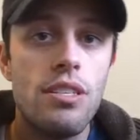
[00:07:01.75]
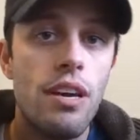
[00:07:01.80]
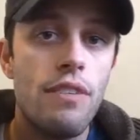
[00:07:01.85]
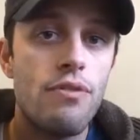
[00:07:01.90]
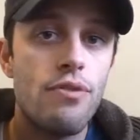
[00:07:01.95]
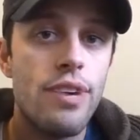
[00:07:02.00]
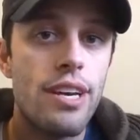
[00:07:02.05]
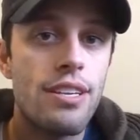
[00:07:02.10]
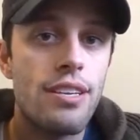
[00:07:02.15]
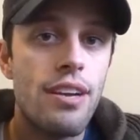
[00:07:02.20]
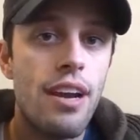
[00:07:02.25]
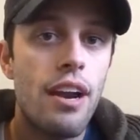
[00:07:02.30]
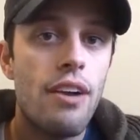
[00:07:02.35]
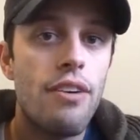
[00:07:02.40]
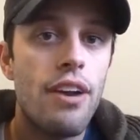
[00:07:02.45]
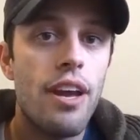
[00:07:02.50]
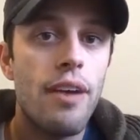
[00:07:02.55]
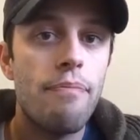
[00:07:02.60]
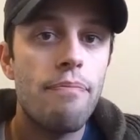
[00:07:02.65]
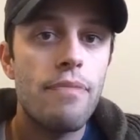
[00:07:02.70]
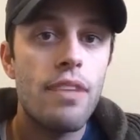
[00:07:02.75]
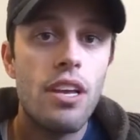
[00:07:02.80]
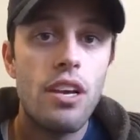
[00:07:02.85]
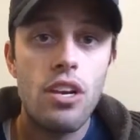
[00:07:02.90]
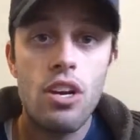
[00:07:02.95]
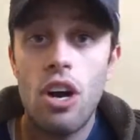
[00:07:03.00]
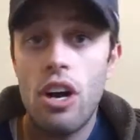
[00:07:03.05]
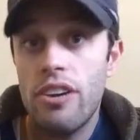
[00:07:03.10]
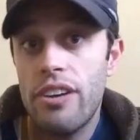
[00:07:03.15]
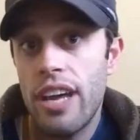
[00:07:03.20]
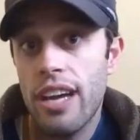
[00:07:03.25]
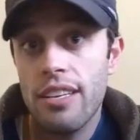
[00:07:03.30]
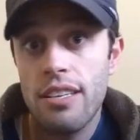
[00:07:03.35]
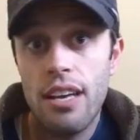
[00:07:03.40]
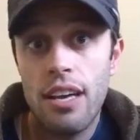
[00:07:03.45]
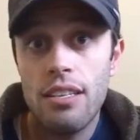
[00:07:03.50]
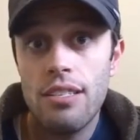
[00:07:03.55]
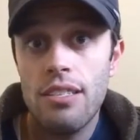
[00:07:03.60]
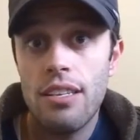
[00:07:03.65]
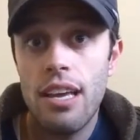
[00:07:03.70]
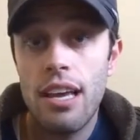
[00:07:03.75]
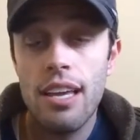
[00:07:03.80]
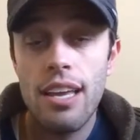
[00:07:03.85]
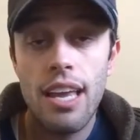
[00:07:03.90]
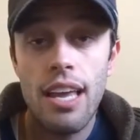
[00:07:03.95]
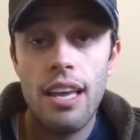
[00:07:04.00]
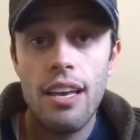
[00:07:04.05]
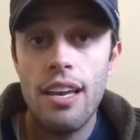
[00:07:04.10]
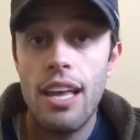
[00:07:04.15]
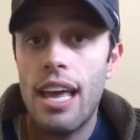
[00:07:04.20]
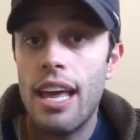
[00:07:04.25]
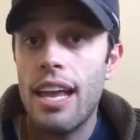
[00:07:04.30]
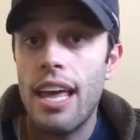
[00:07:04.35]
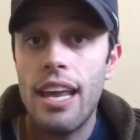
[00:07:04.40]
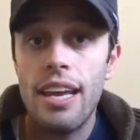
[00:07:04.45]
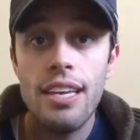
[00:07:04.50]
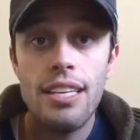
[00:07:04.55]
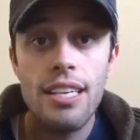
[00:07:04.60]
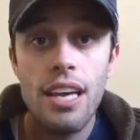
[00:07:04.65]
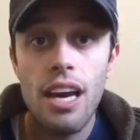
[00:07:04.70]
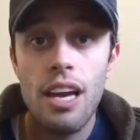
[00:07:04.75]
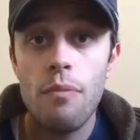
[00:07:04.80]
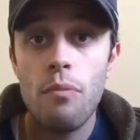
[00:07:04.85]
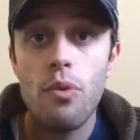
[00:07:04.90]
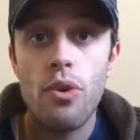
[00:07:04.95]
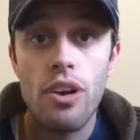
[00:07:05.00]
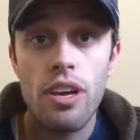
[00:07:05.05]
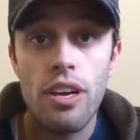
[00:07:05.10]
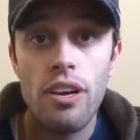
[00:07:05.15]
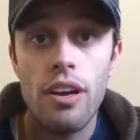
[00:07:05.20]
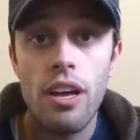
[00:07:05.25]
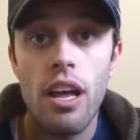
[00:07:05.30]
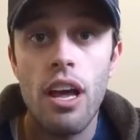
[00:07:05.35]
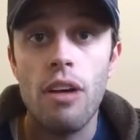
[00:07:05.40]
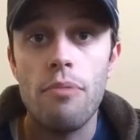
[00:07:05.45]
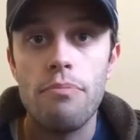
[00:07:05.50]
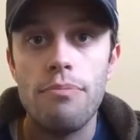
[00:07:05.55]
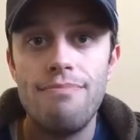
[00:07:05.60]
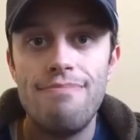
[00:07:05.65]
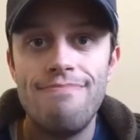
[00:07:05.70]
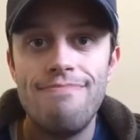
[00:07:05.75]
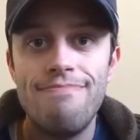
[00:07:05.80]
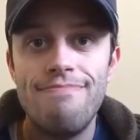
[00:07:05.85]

self-directed IRA. Contact us again at any time. We're here to help.